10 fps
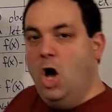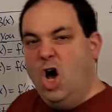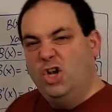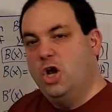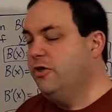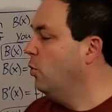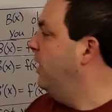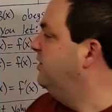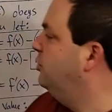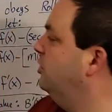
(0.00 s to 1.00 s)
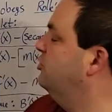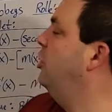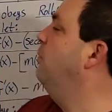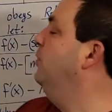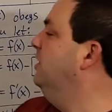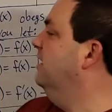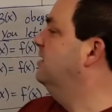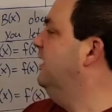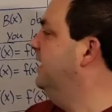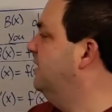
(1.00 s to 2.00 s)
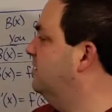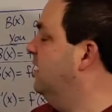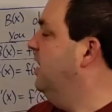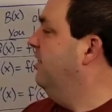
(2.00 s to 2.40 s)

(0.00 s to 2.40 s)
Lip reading: Another way to interpret this is